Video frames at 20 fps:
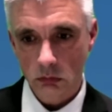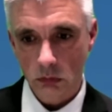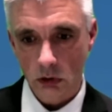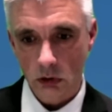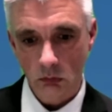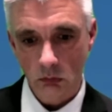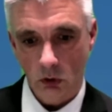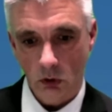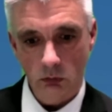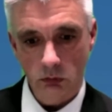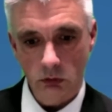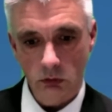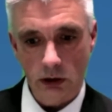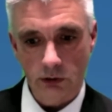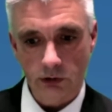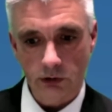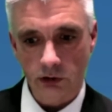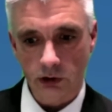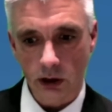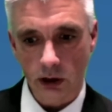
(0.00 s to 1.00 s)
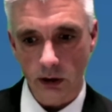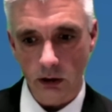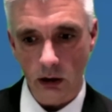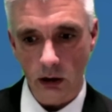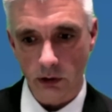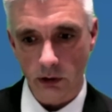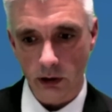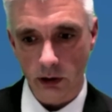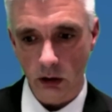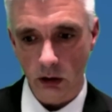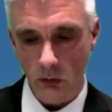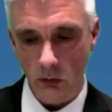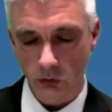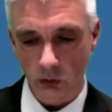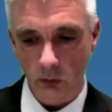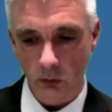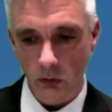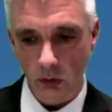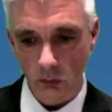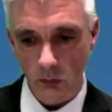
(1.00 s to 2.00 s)
Well, as I said, I think I was
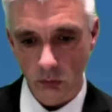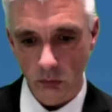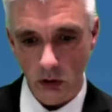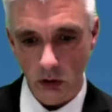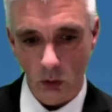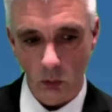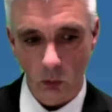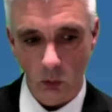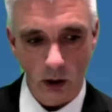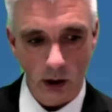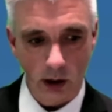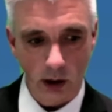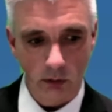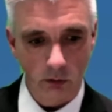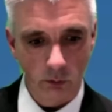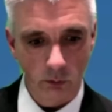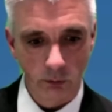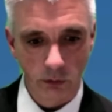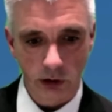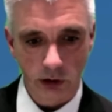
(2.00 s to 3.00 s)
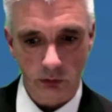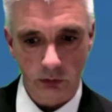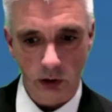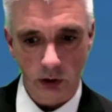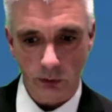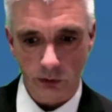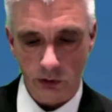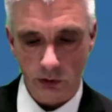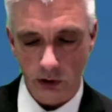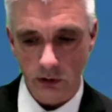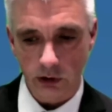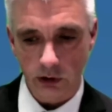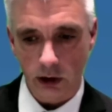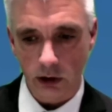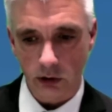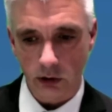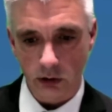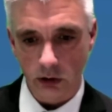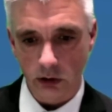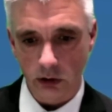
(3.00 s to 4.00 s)
aware of
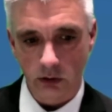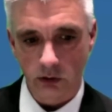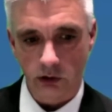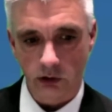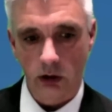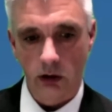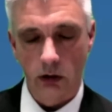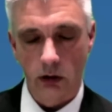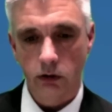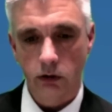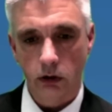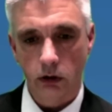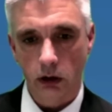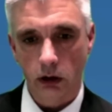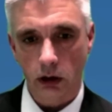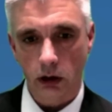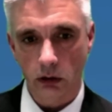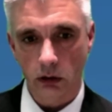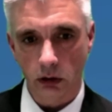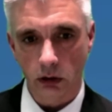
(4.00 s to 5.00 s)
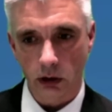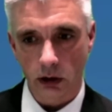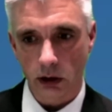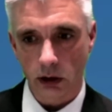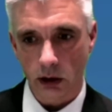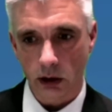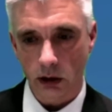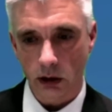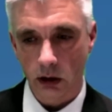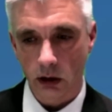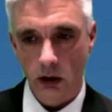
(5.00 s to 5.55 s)
misrepresentation concerns, and I don't think it